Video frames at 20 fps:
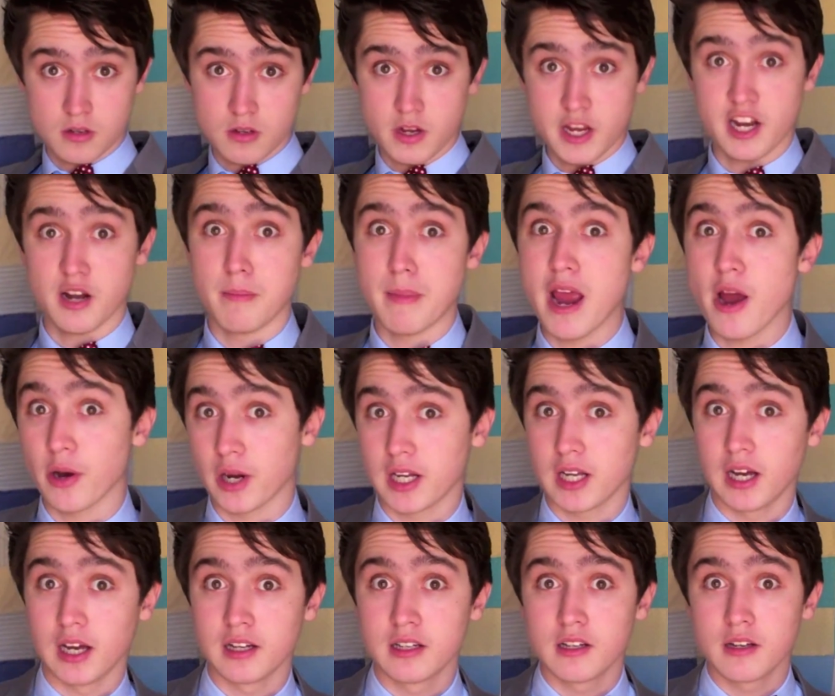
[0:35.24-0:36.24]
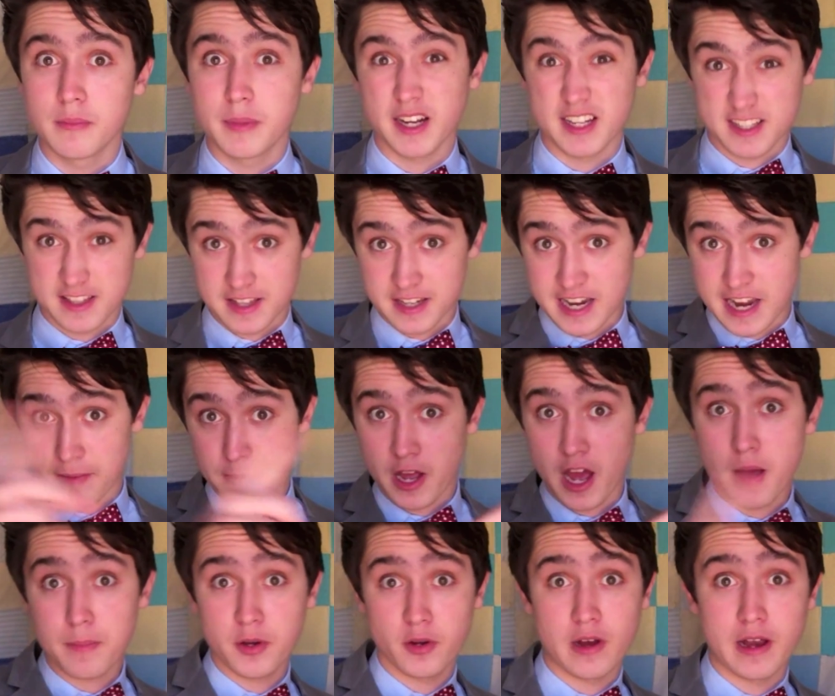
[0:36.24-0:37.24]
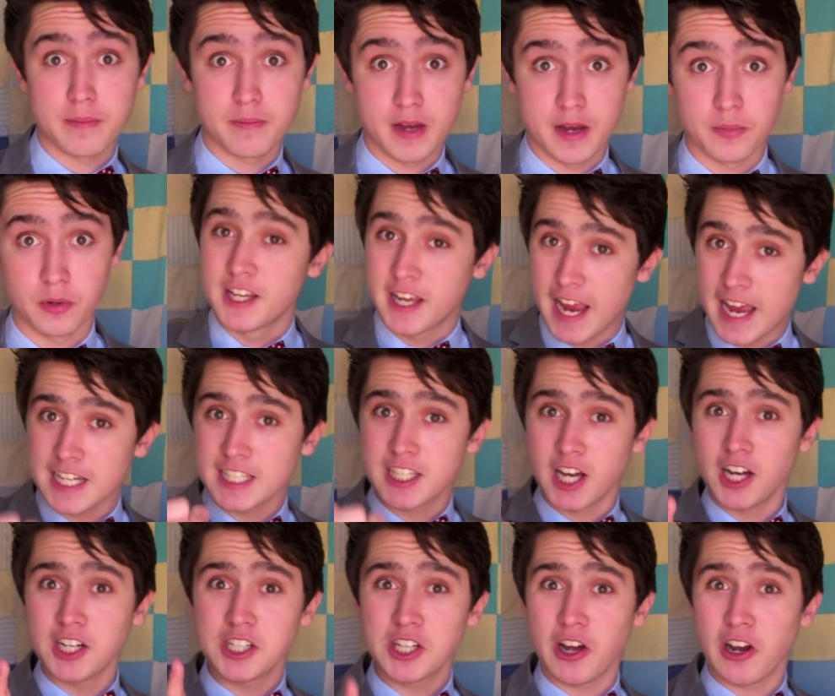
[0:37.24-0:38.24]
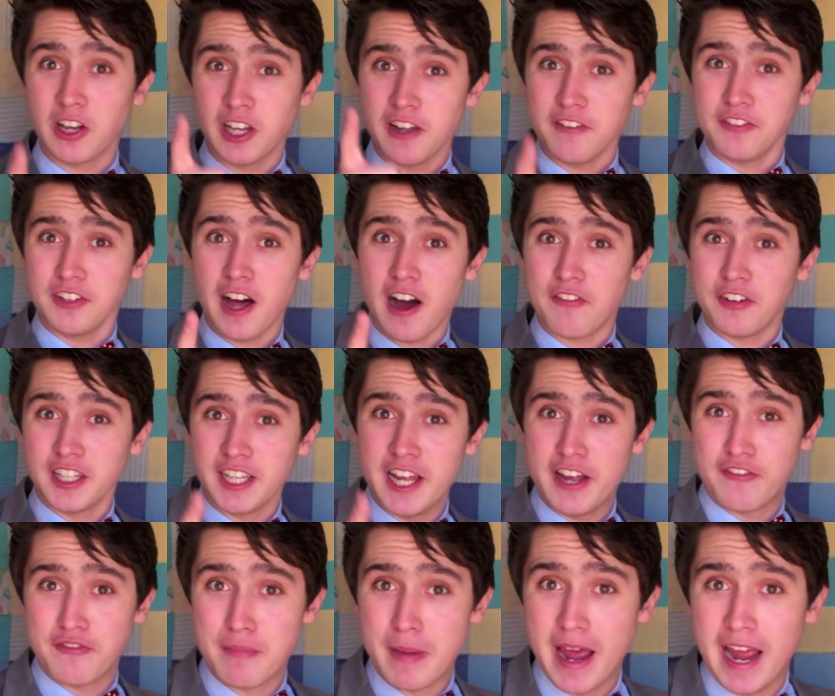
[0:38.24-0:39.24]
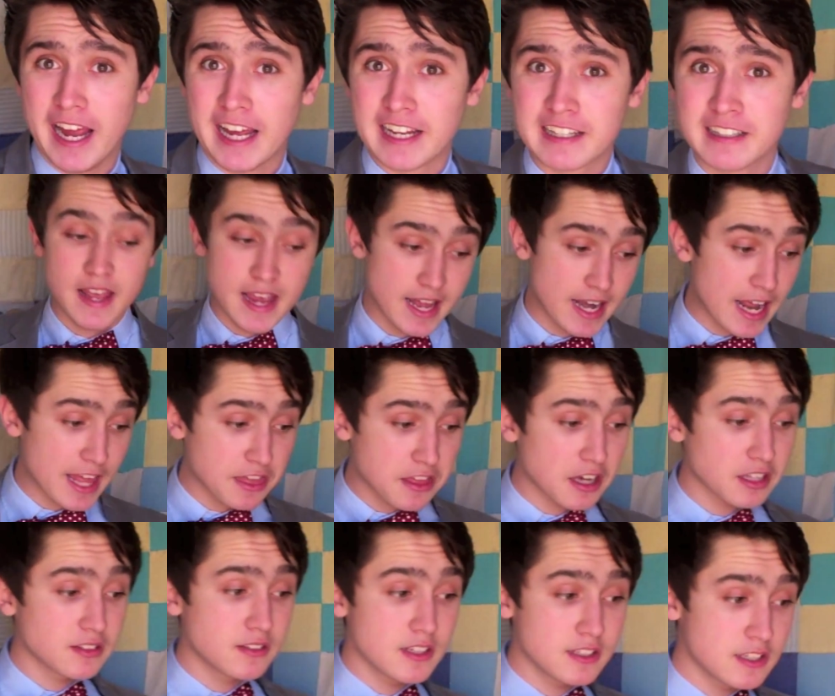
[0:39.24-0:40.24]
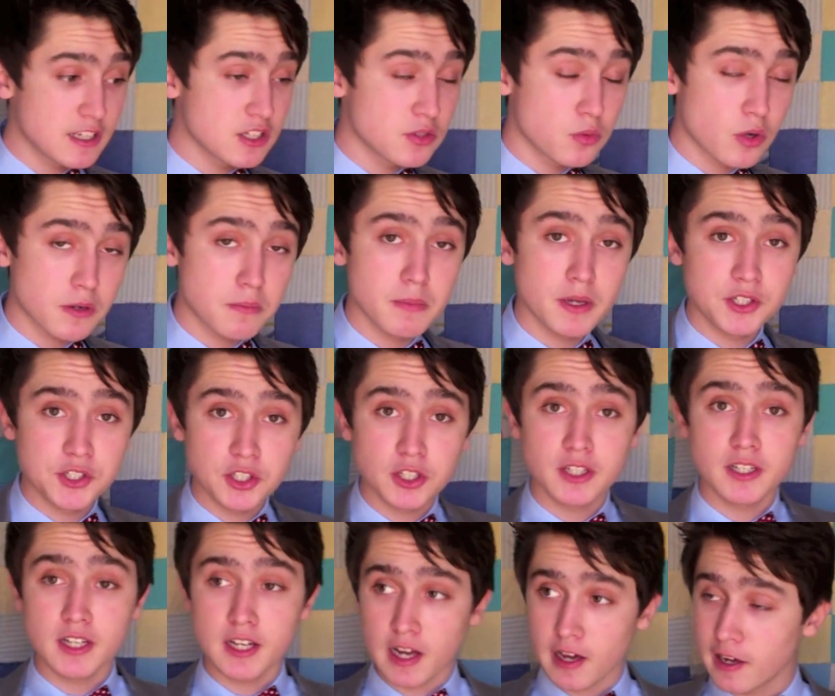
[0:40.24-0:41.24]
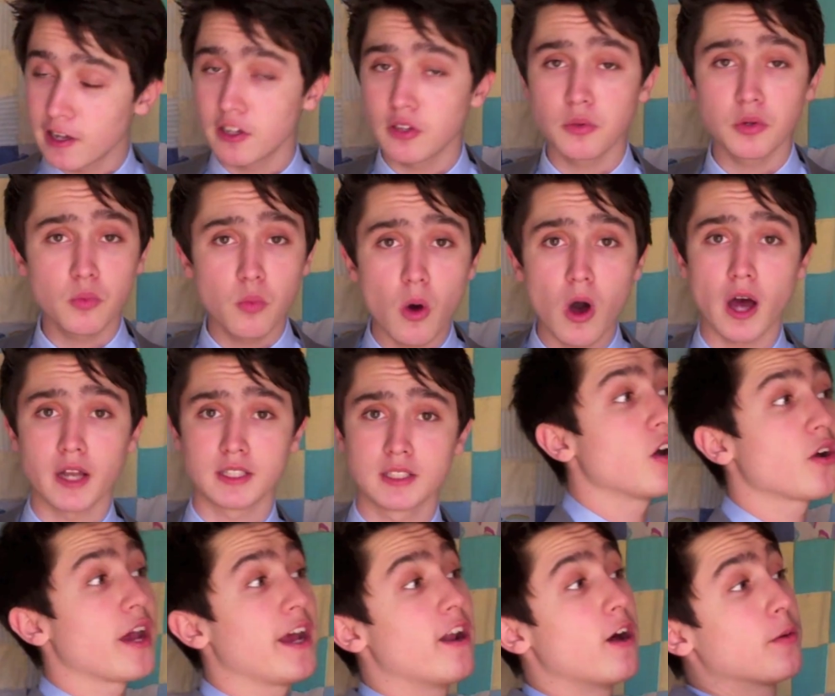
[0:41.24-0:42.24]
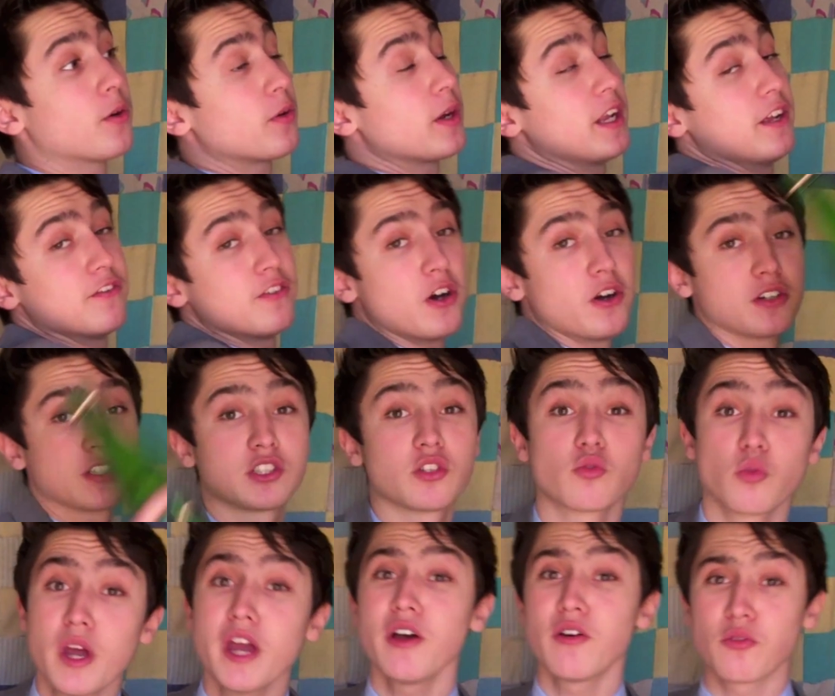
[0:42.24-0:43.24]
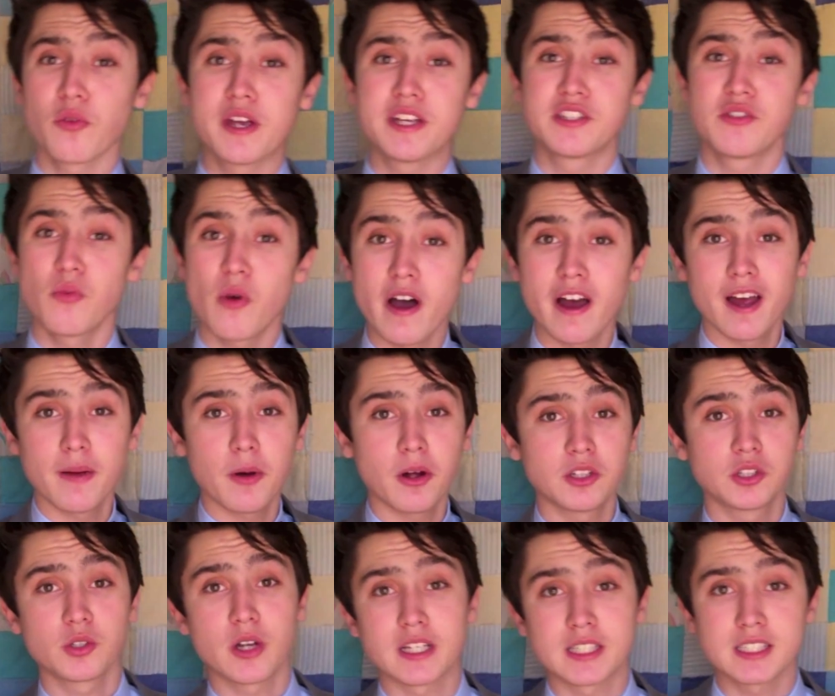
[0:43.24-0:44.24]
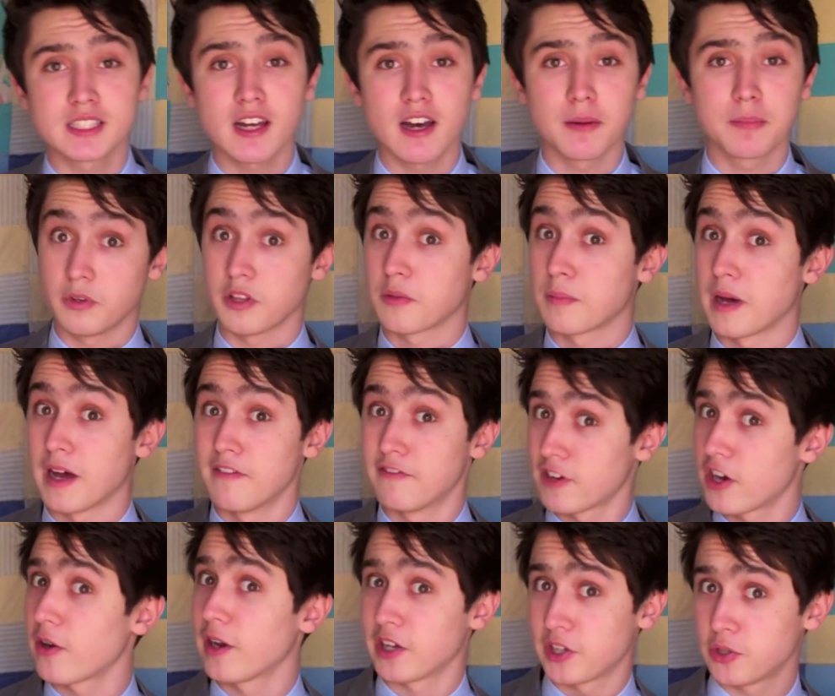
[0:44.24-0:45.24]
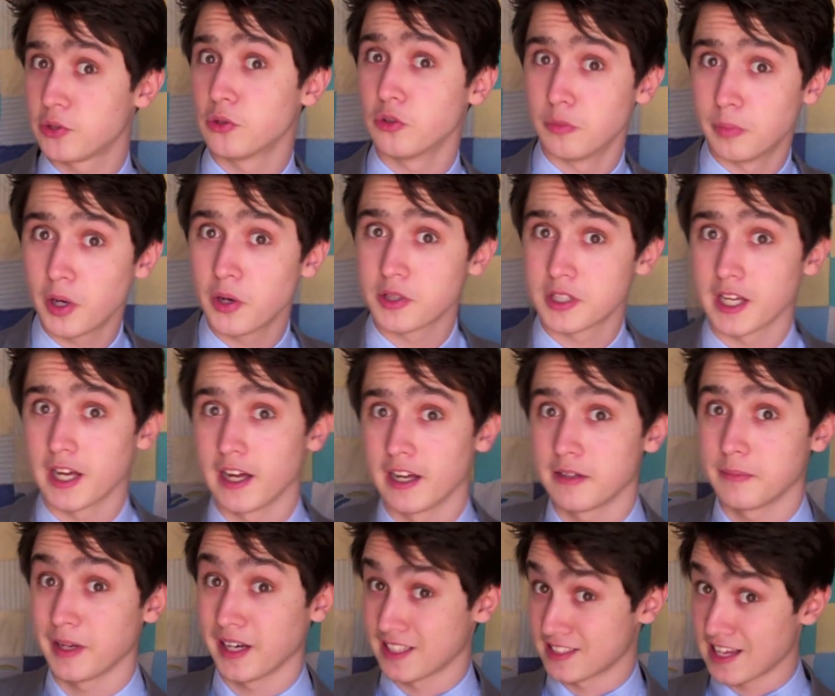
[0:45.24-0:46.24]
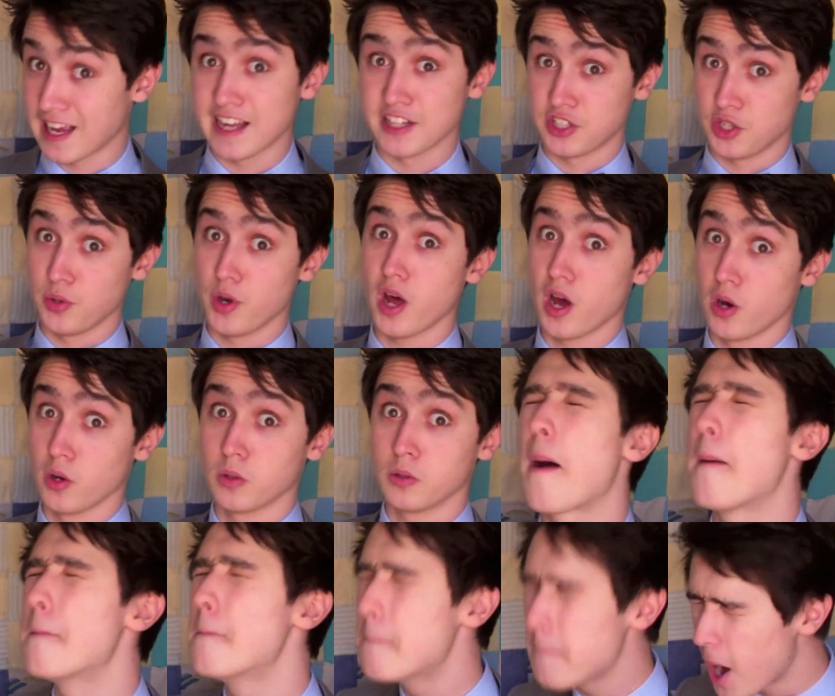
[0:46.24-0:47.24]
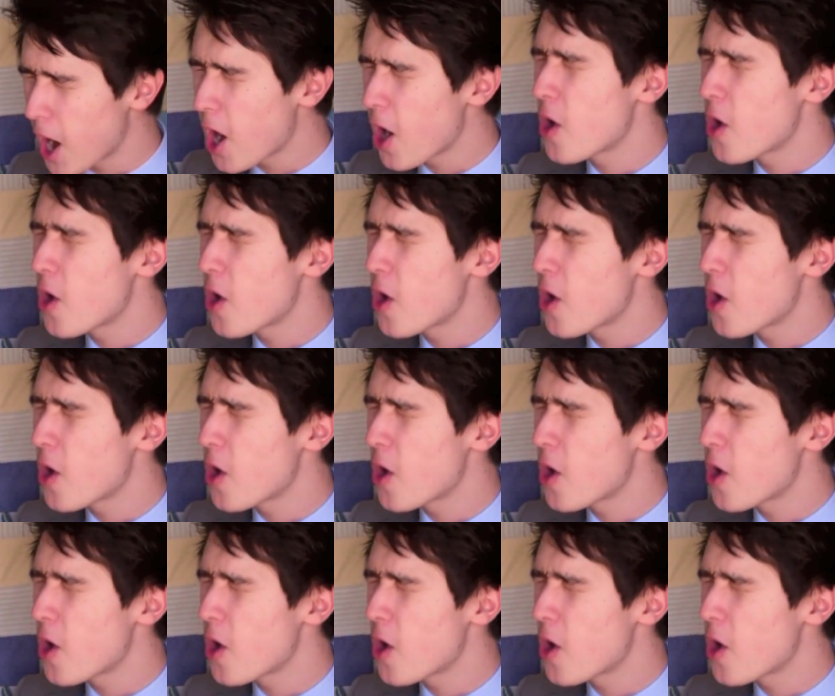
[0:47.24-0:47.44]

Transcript: in America because of the damn copyright people. Can't touch our live lava live, man! And I thought this is what Mitchell and Kyle would want. Okay, no, but really, folks, the real reason why I'm all dressed up with my very cool bow tie, because as you know, bow